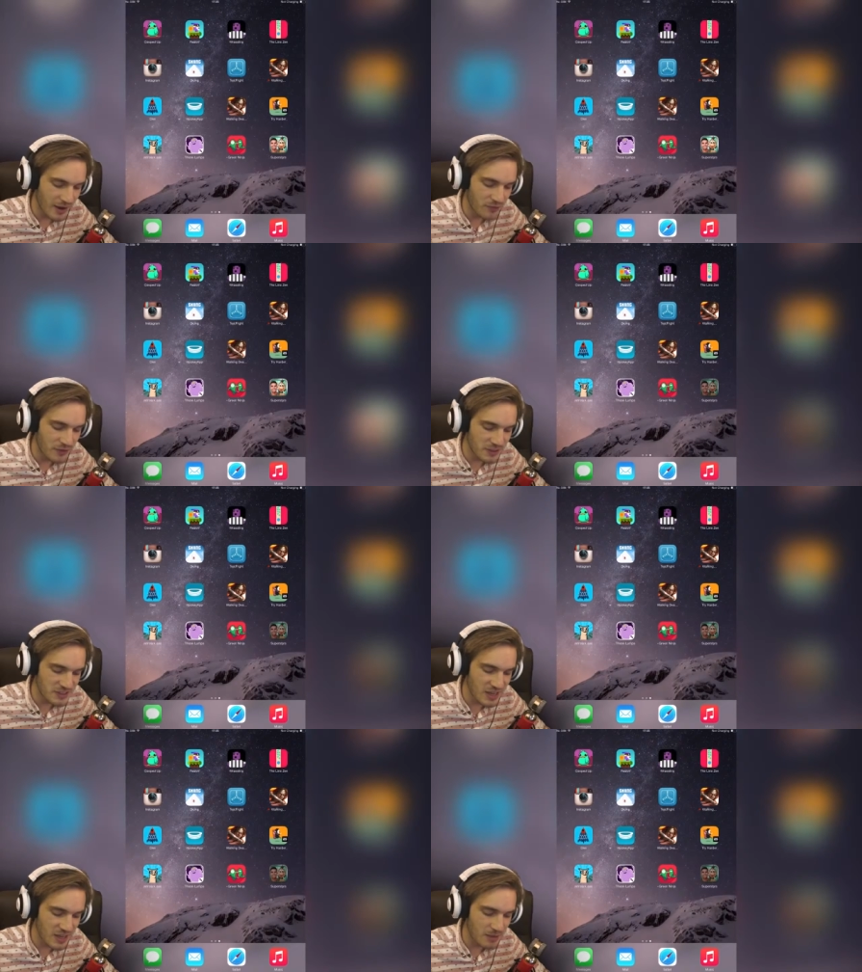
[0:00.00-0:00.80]
All right,
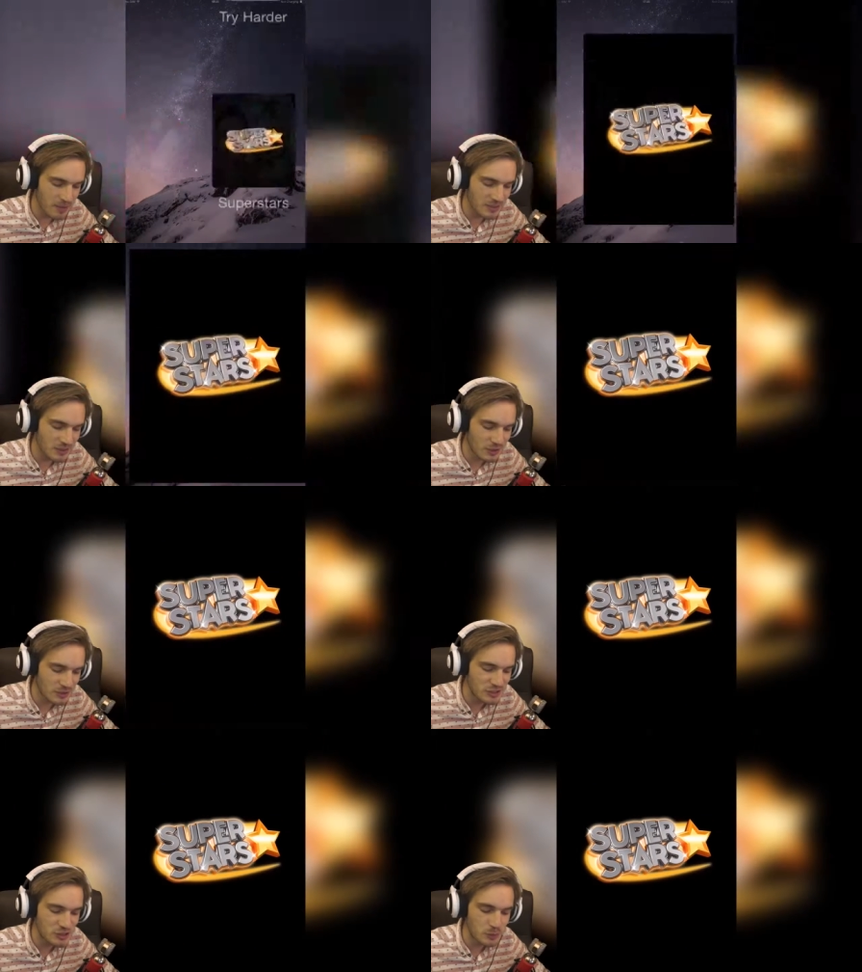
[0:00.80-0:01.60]
first game is
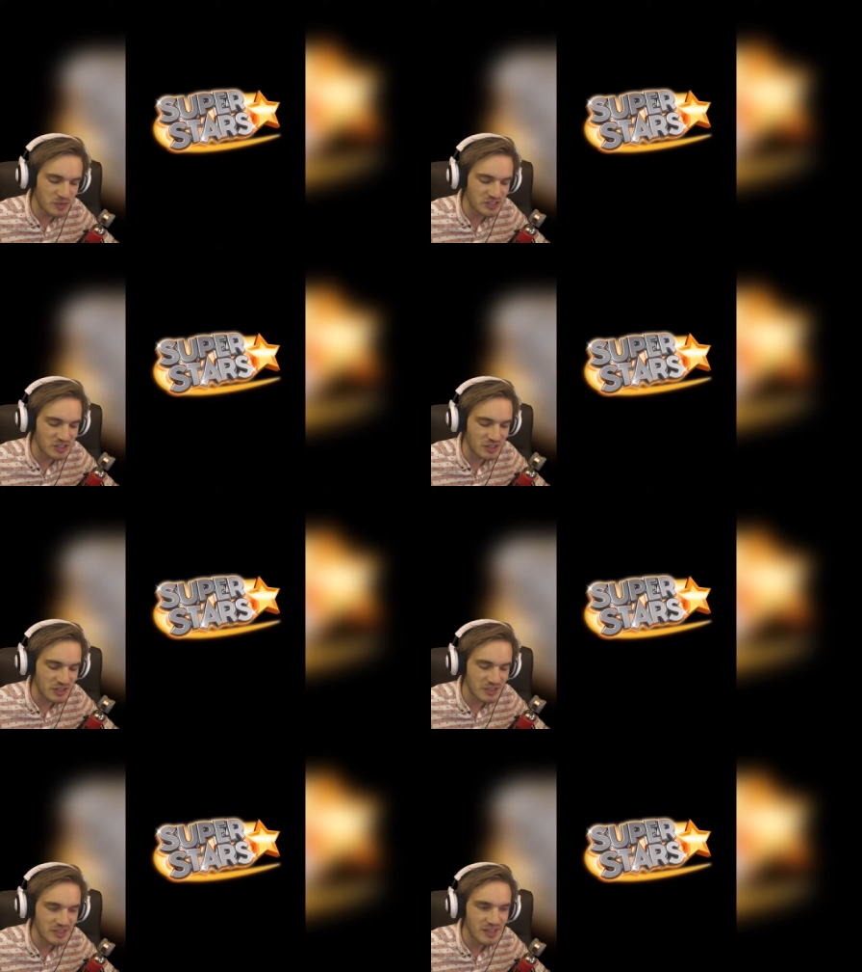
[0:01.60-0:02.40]
called
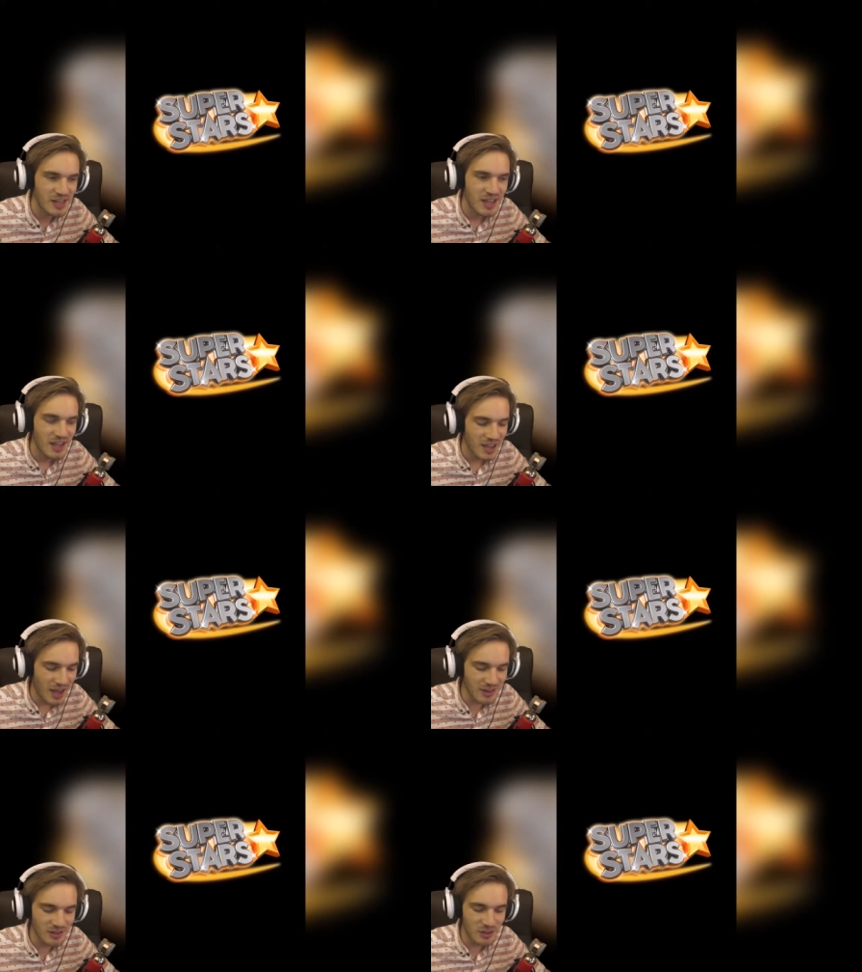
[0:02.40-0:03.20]
Superstars.
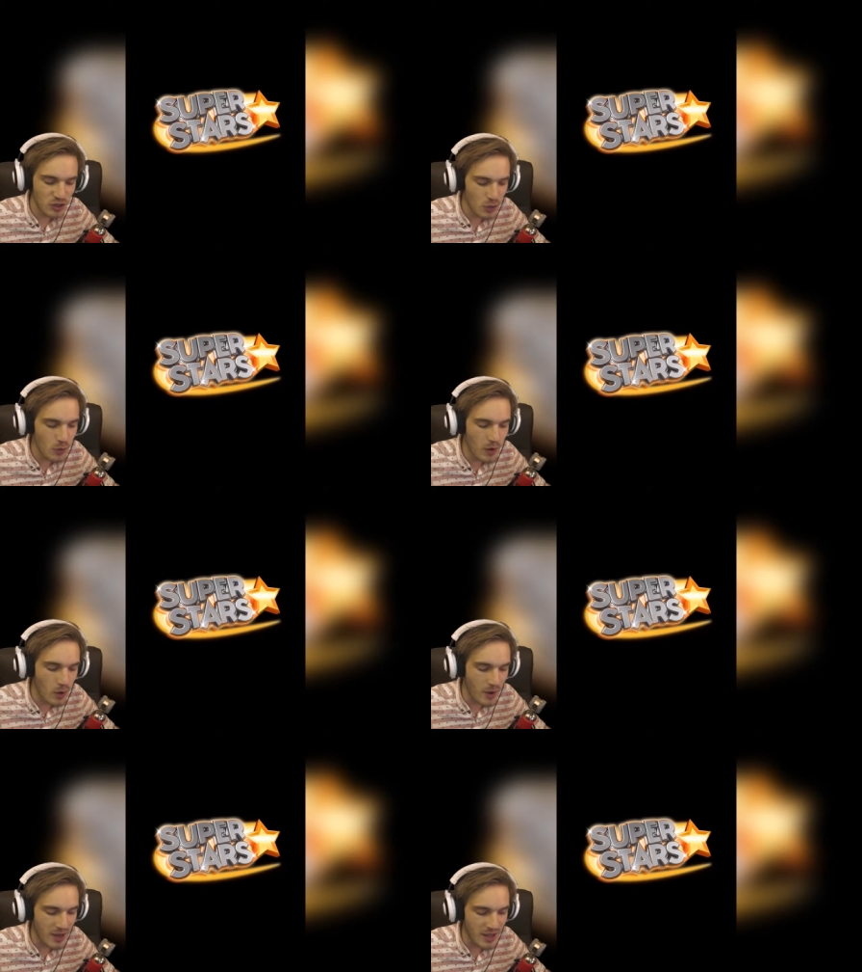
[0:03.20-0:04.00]
It has
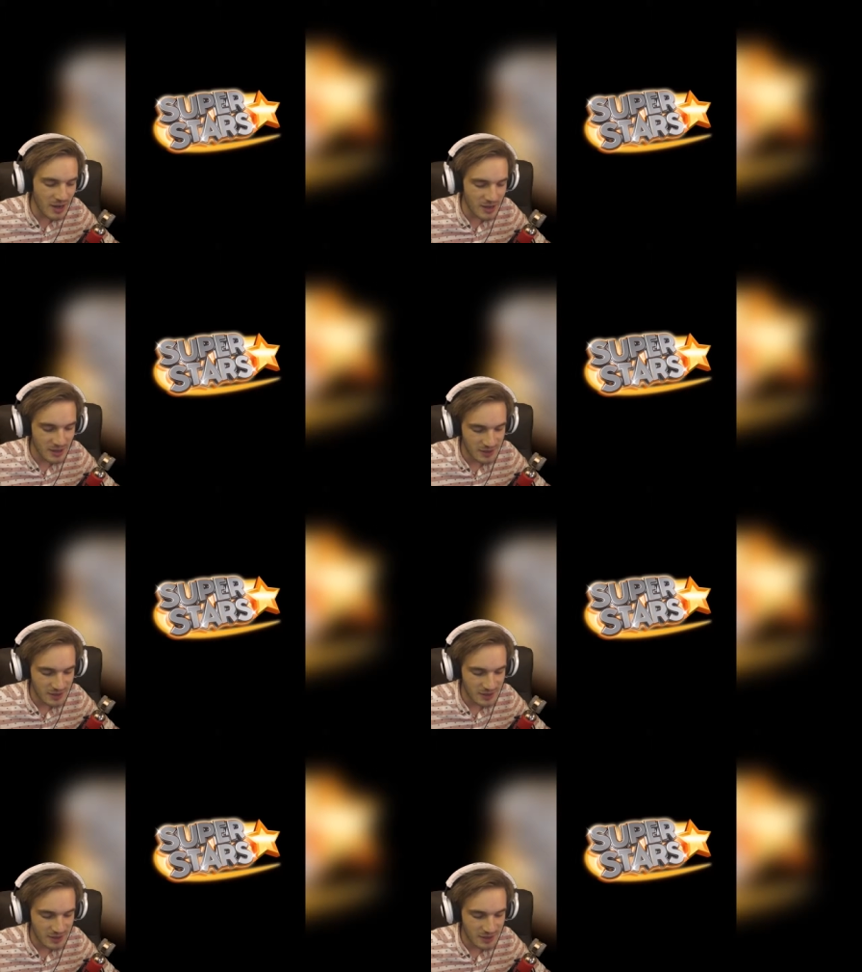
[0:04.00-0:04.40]
Hugo in it.